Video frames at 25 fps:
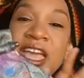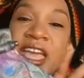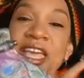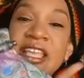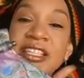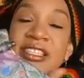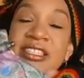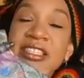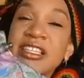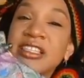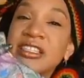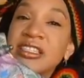
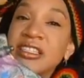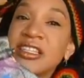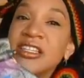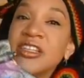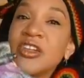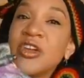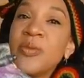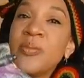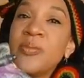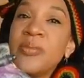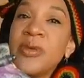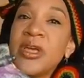It's a
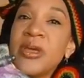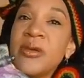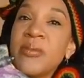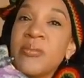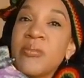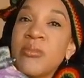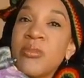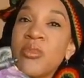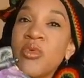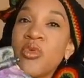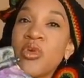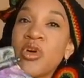little
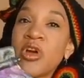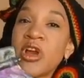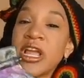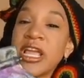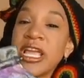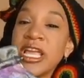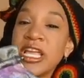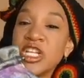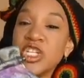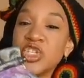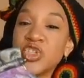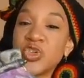bit
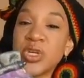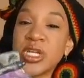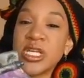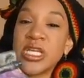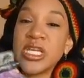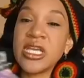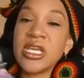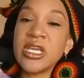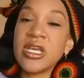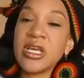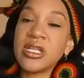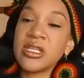more
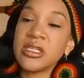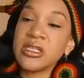intricate,